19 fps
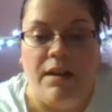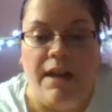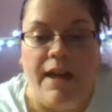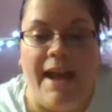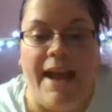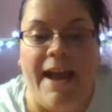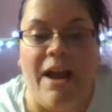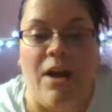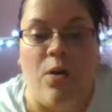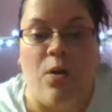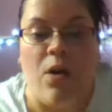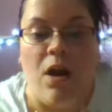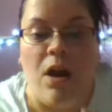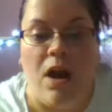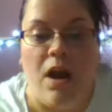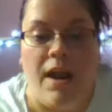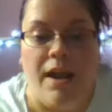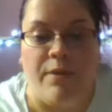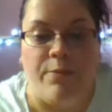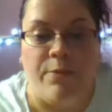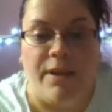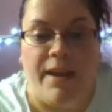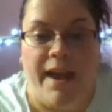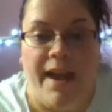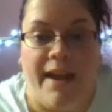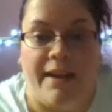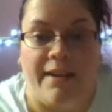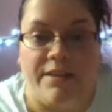how I
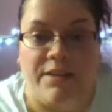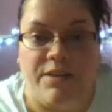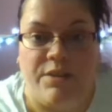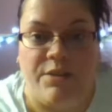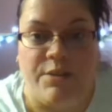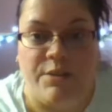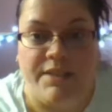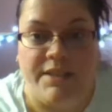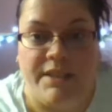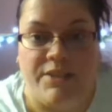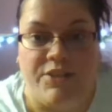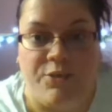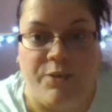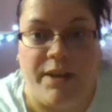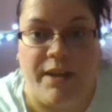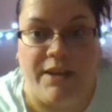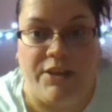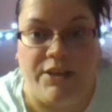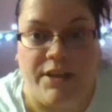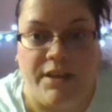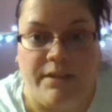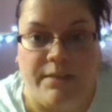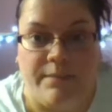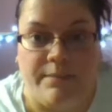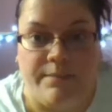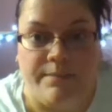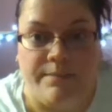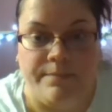react to a situation.